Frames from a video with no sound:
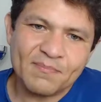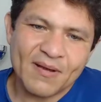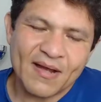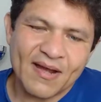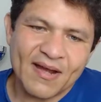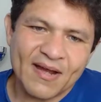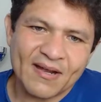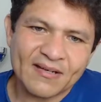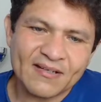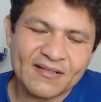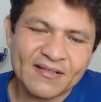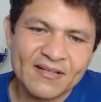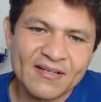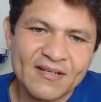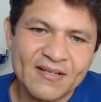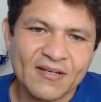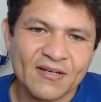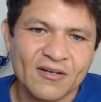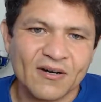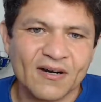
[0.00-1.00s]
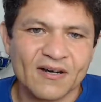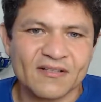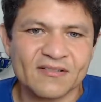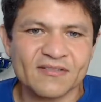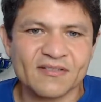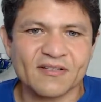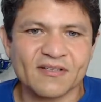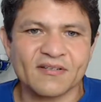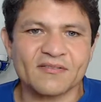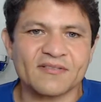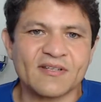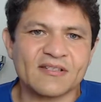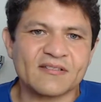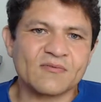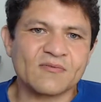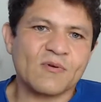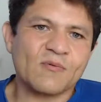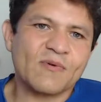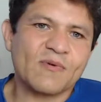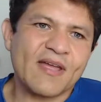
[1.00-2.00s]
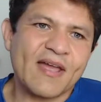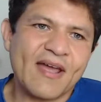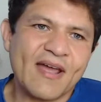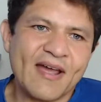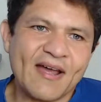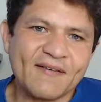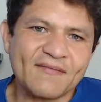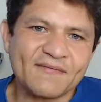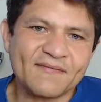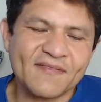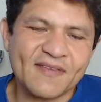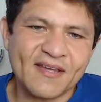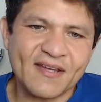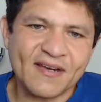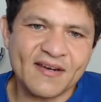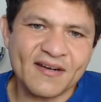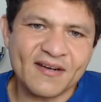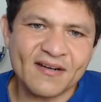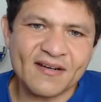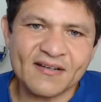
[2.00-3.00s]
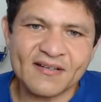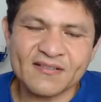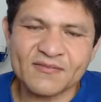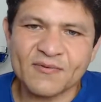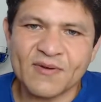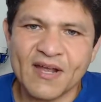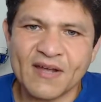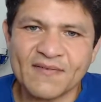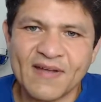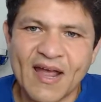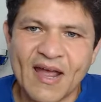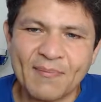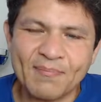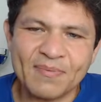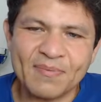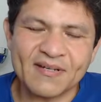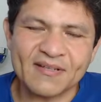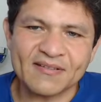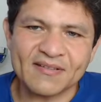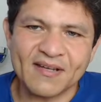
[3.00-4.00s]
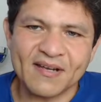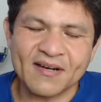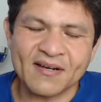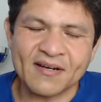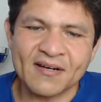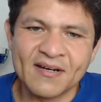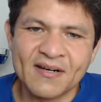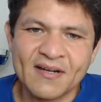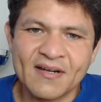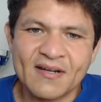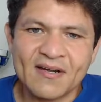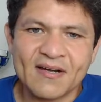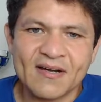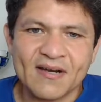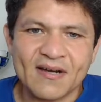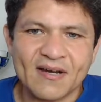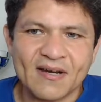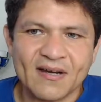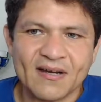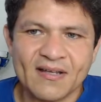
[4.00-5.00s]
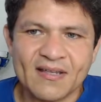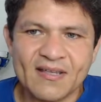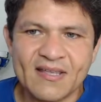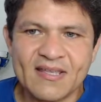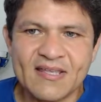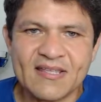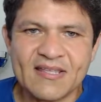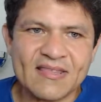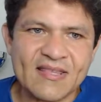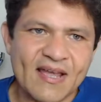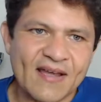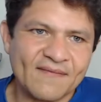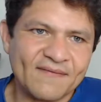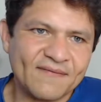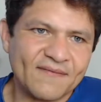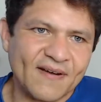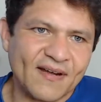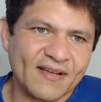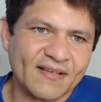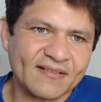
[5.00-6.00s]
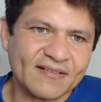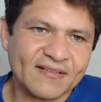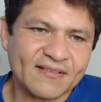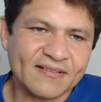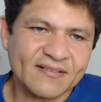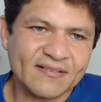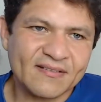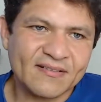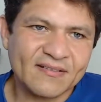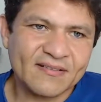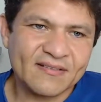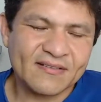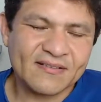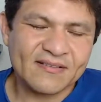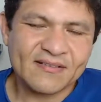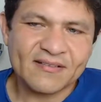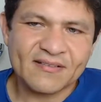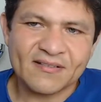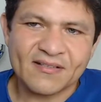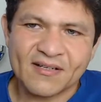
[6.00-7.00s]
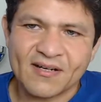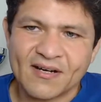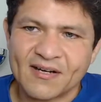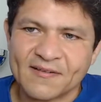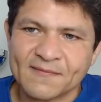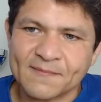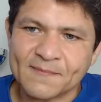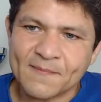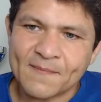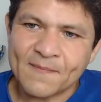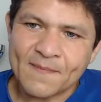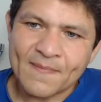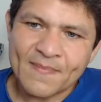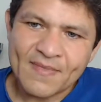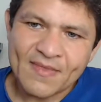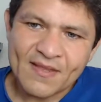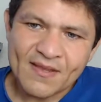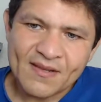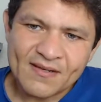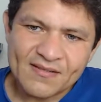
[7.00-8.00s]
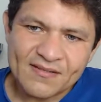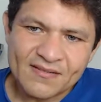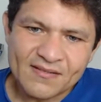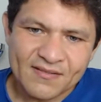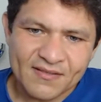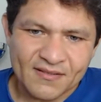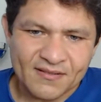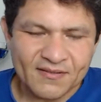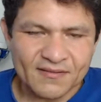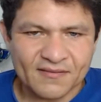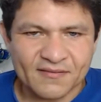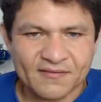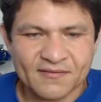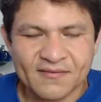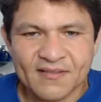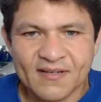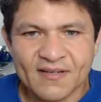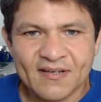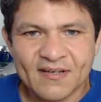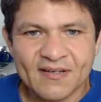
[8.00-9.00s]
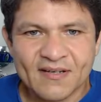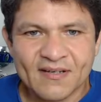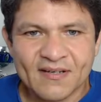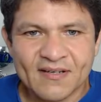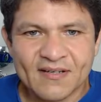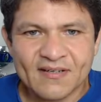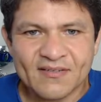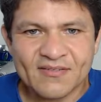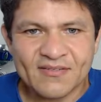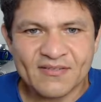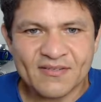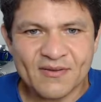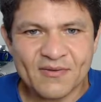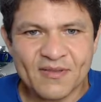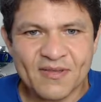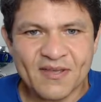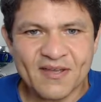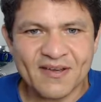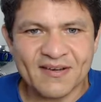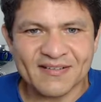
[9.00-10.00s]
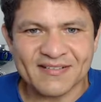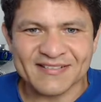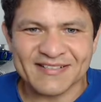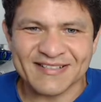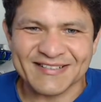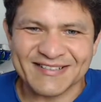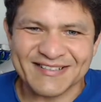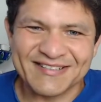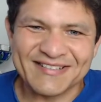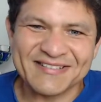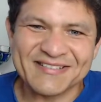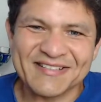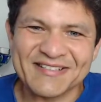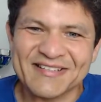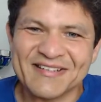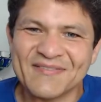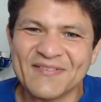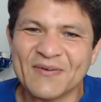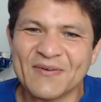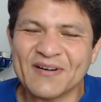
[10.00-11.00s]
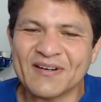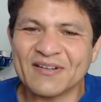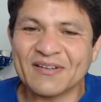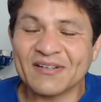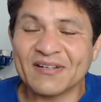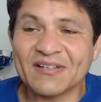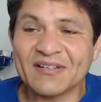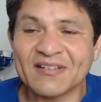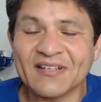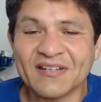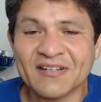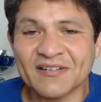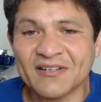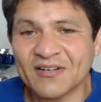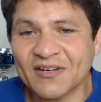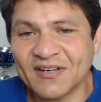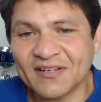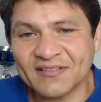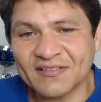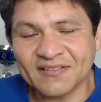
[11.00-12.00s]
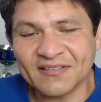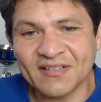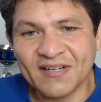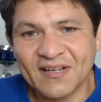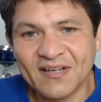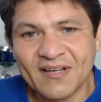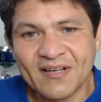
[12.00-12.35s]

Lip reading: back. Right, so that's what we have there. That's what we have happening there in that fight. Right, so there. So if you want to learn, go ahead and